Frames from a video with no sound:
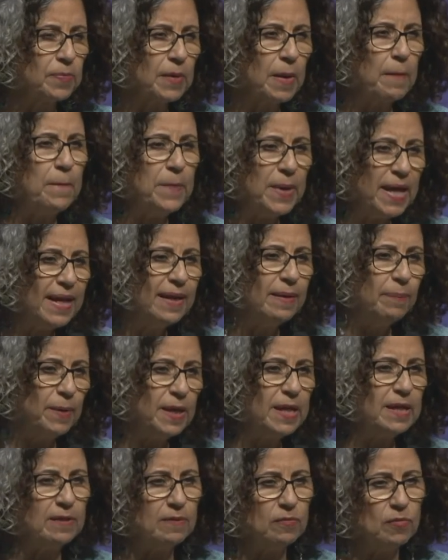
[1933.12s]
big,
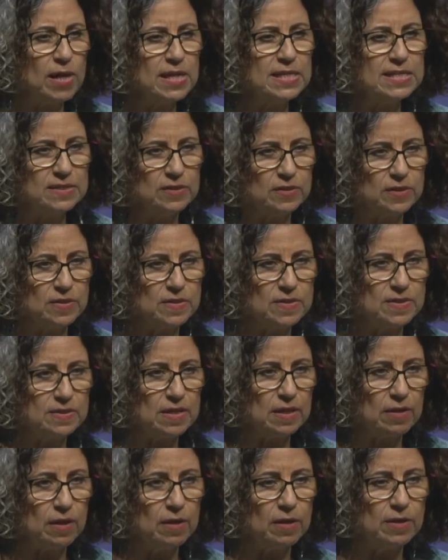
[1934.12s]
big writers
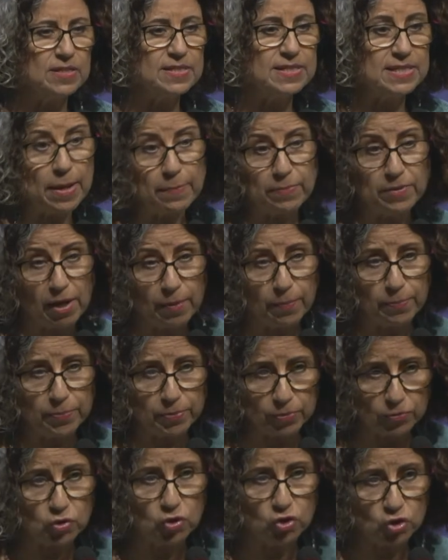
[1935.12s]
uh, stepped up
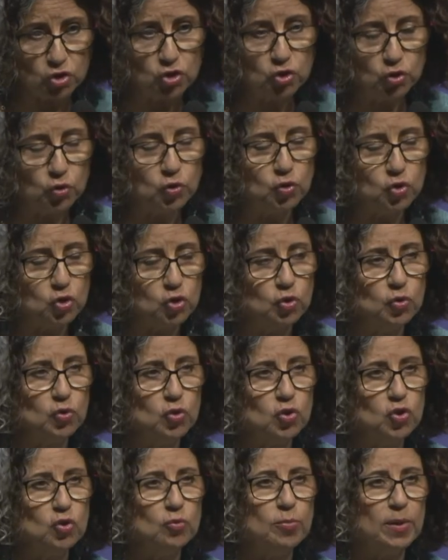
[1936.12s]
to, to,
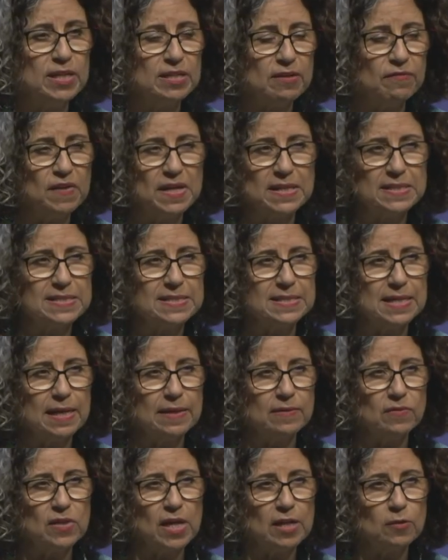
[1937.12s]
to my defense,
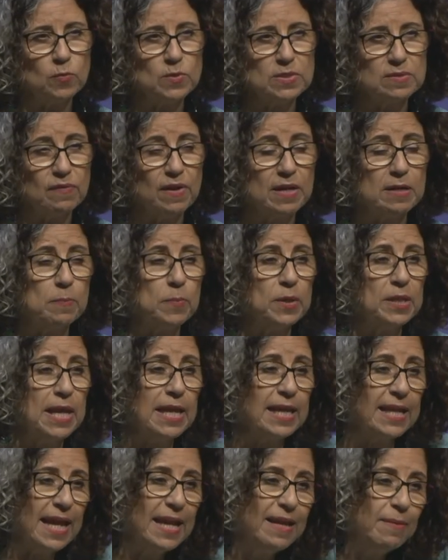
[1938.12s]
and that was fine. But
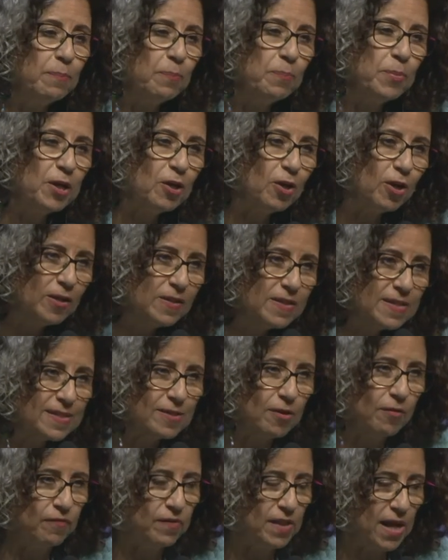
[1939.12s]
again, because
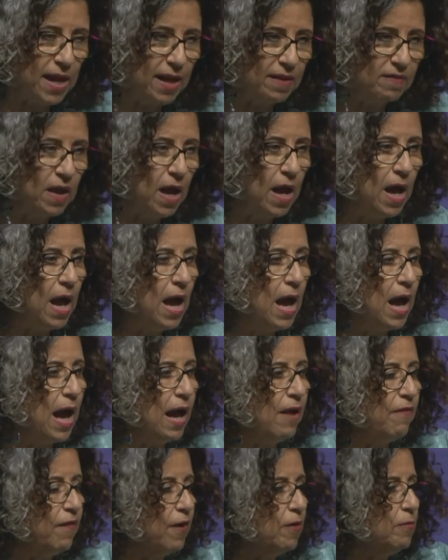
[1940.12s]
of that, I
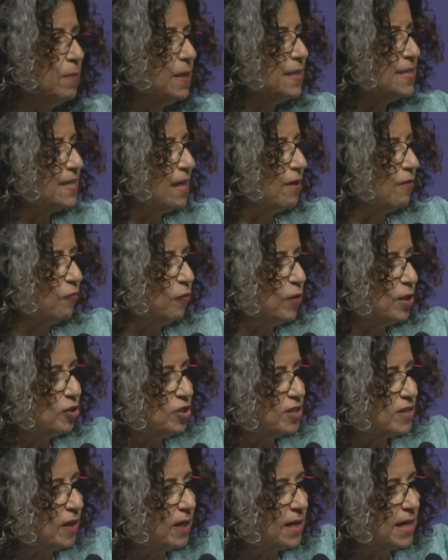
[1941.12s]
found myself when
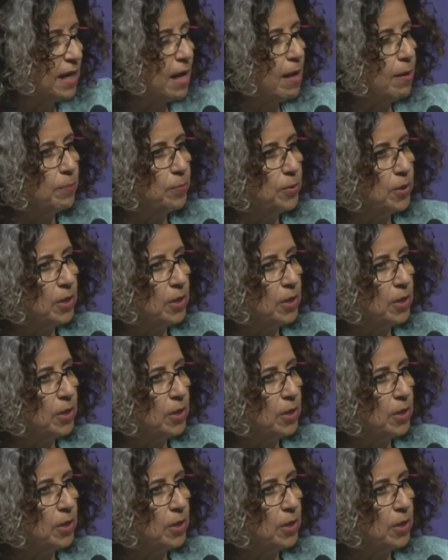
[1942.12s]
turning up